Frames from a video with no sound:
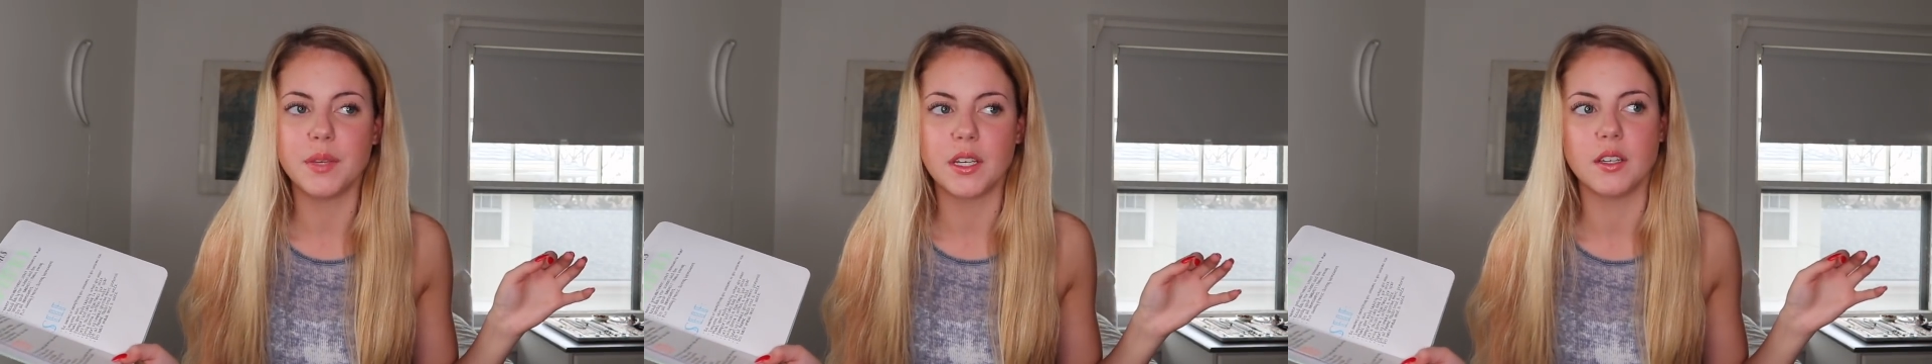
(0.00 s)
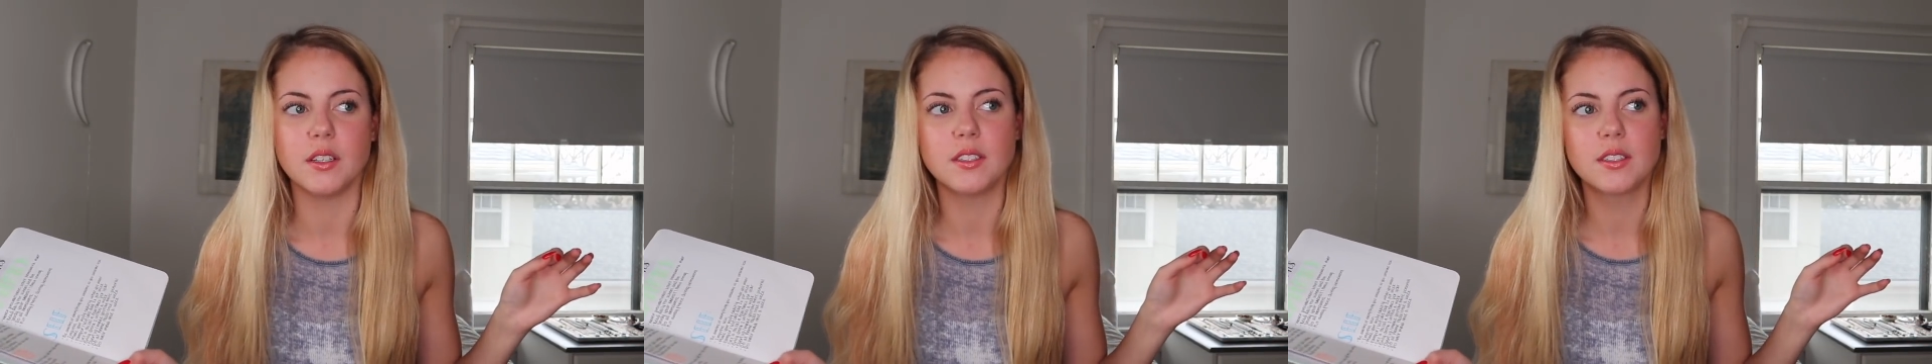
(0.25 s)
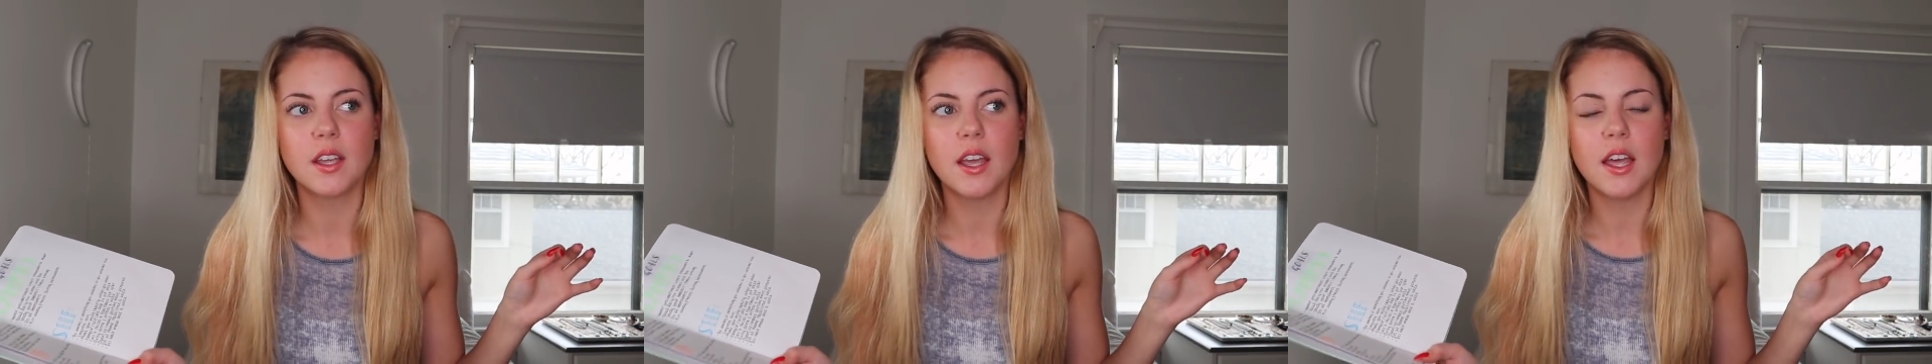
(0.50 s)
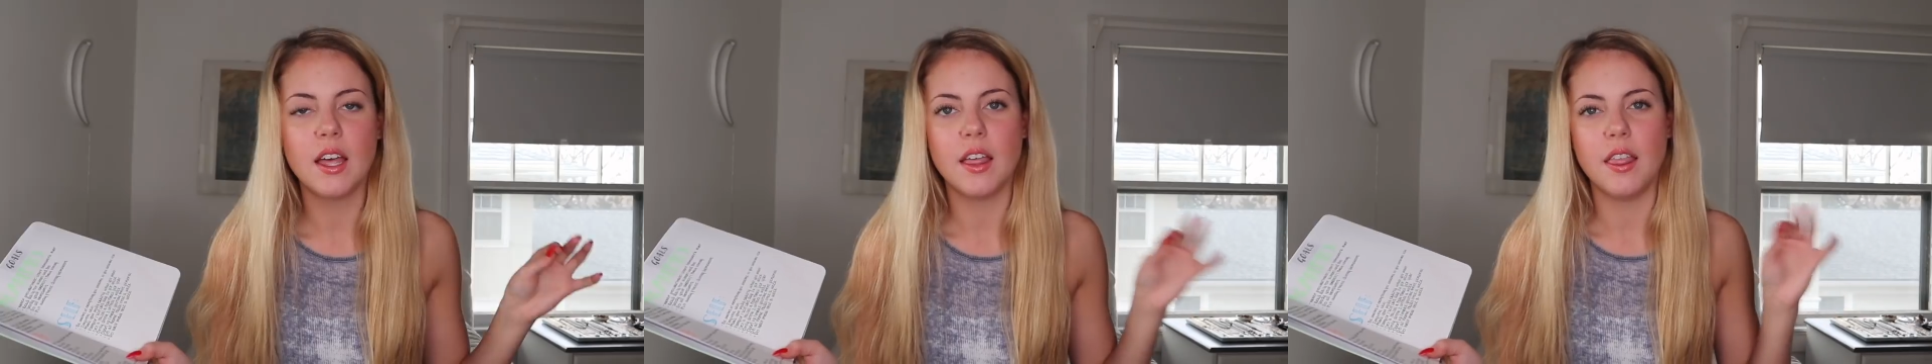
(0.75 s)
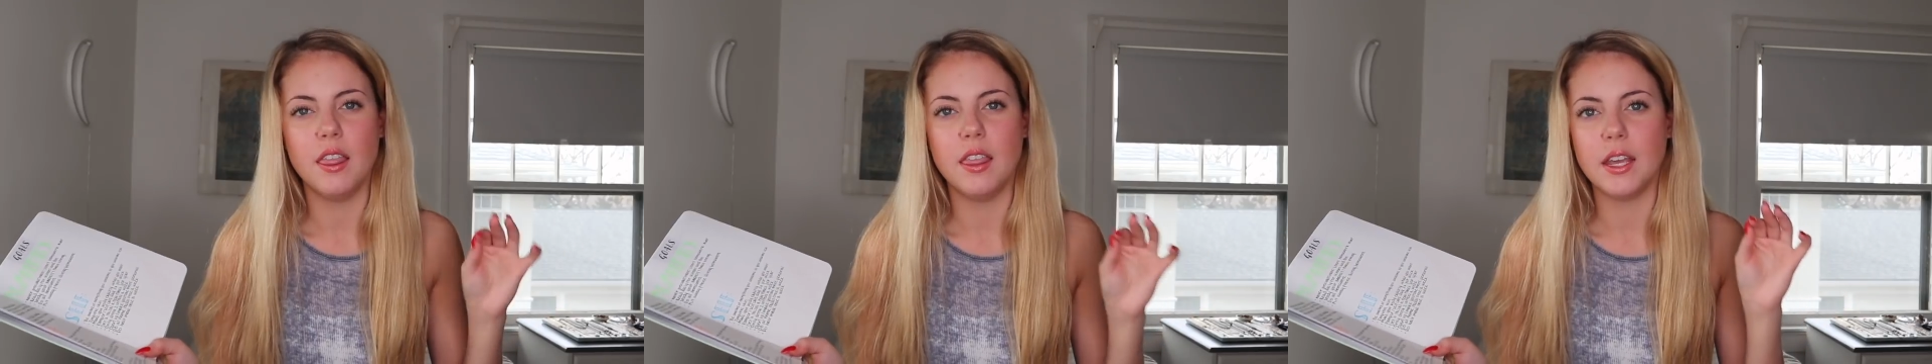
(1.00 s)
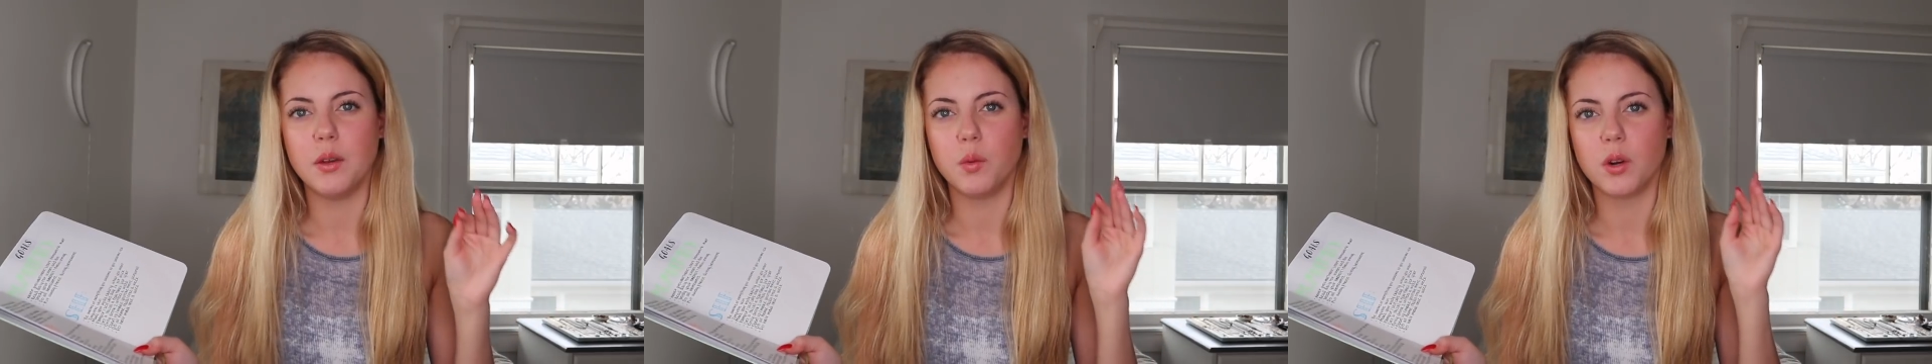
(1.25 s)
because
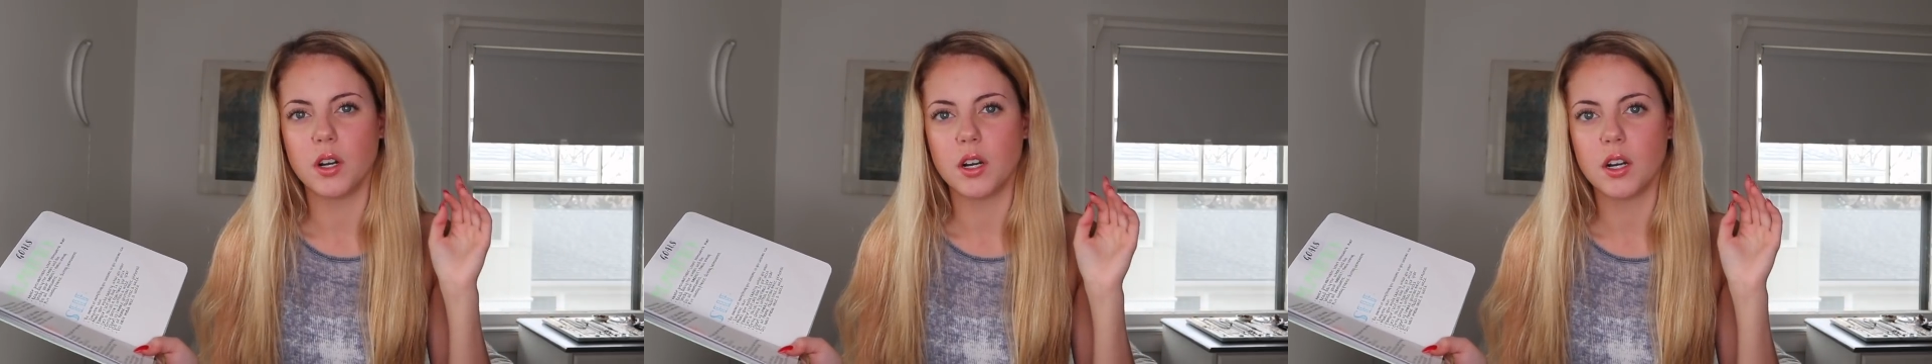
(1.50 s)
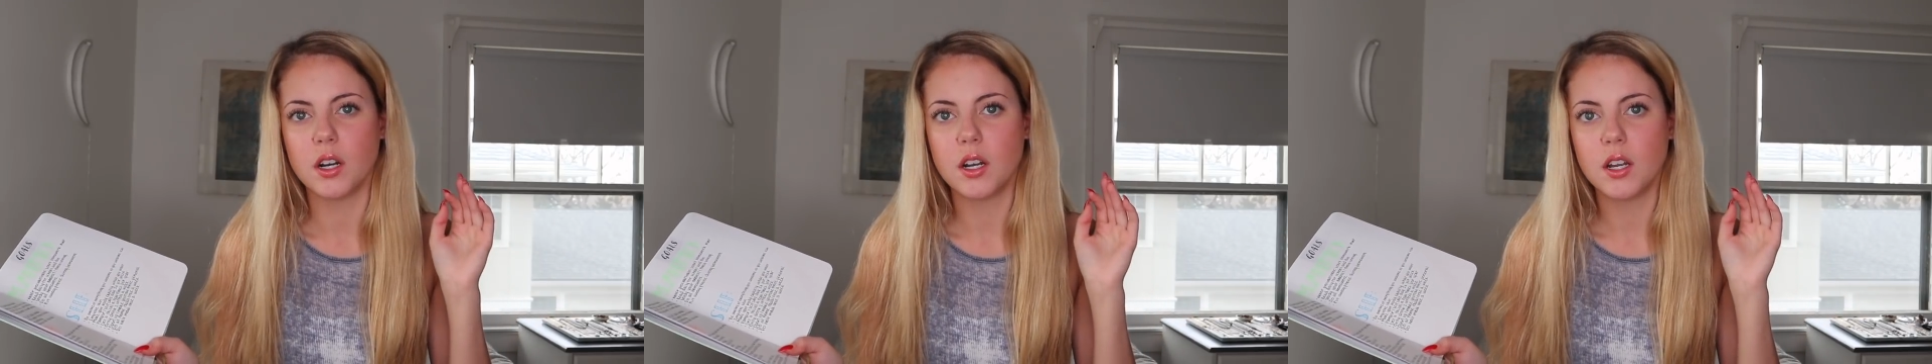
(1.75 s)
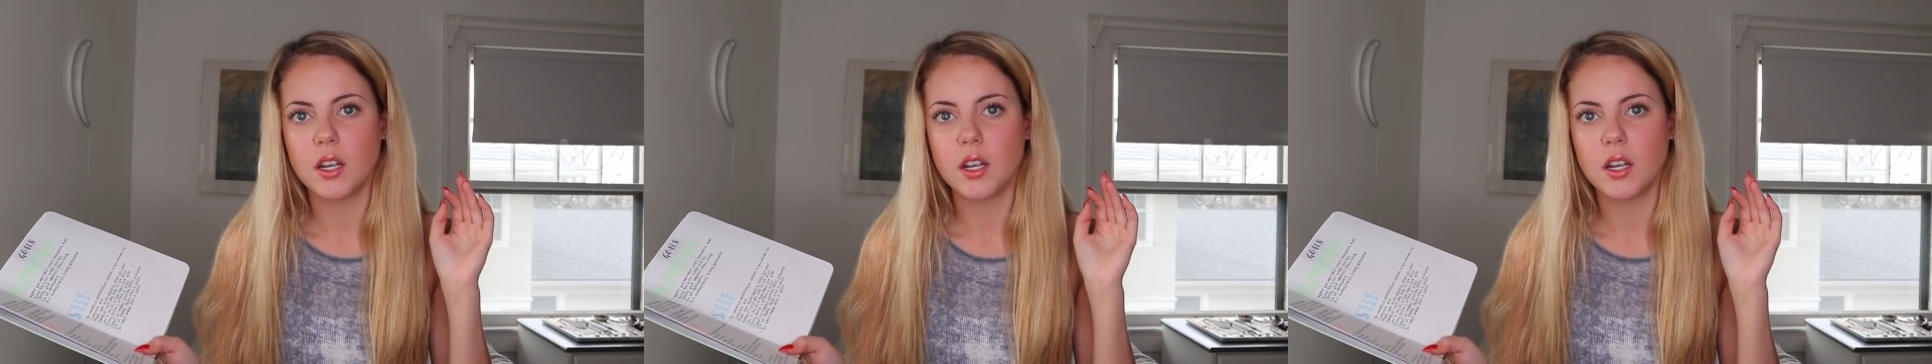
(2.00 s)
they were